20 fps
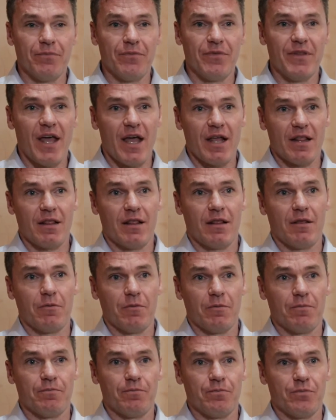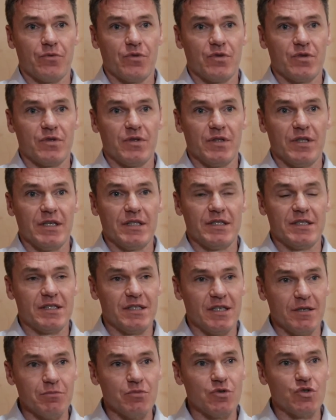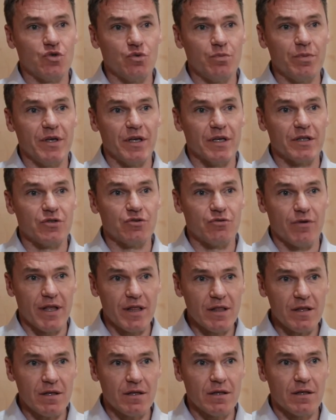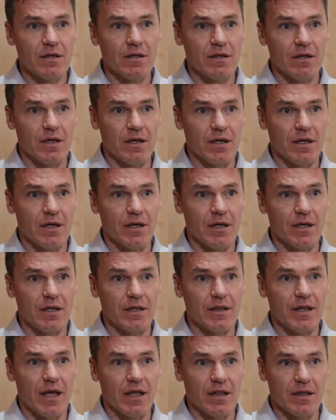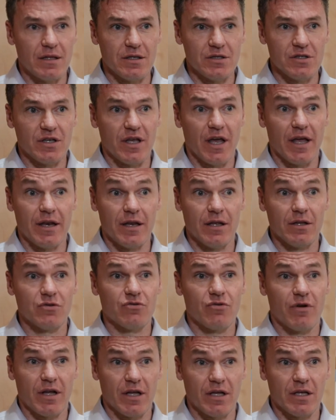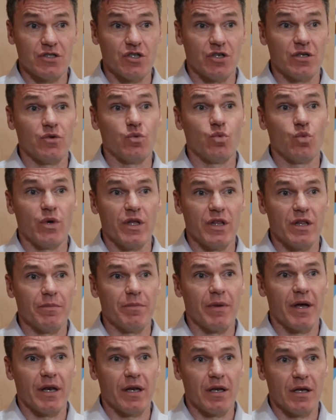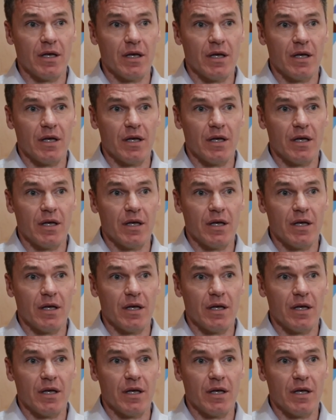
That it seems to be a trend that is gaining traction with the main